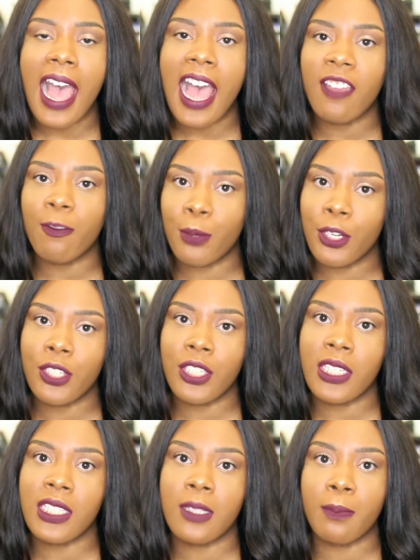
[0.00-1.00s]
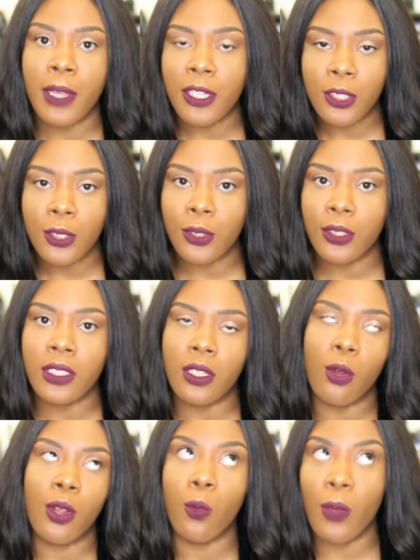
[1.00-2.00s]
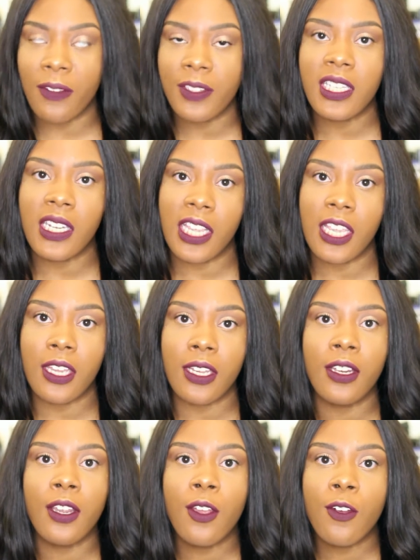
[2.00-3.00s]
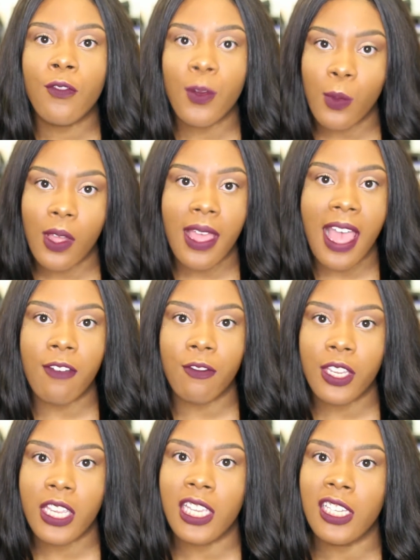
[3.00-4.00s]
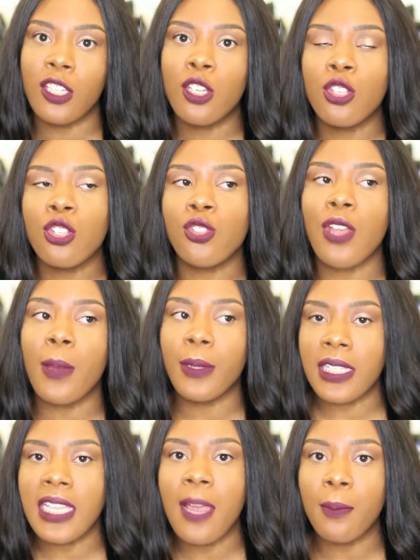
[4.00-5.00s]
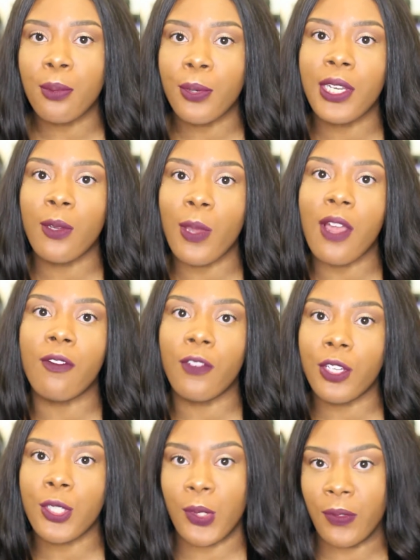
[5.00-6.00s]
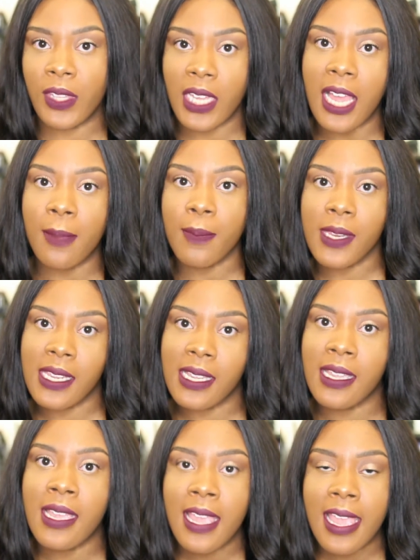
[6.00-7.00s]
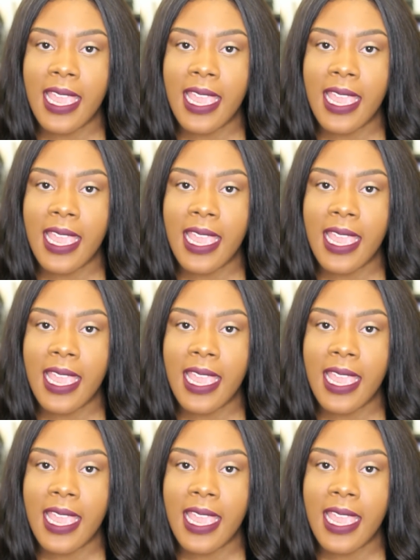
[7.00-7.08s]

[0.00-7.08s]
I've purchased bundled or wefted here from WowAfrican, so I would say I'm pretty well versed with the company,